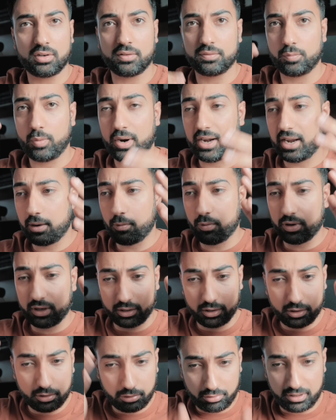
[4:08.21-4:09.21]
of when I want
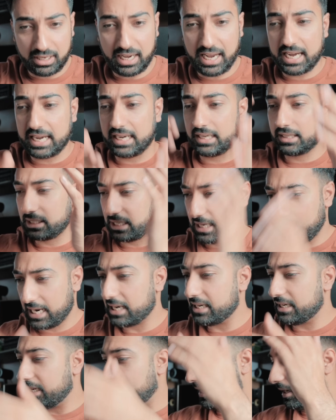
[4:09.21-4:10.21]
to create,
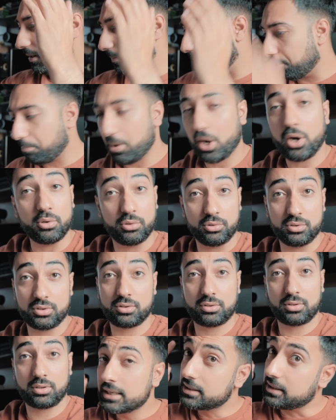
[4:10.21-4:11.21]
edit, and
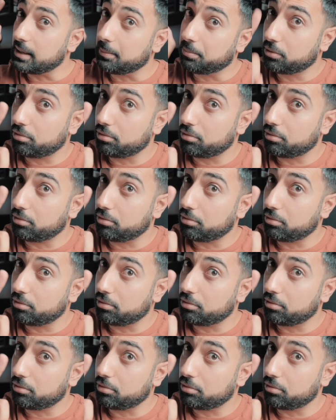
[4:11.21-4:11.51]
post. Step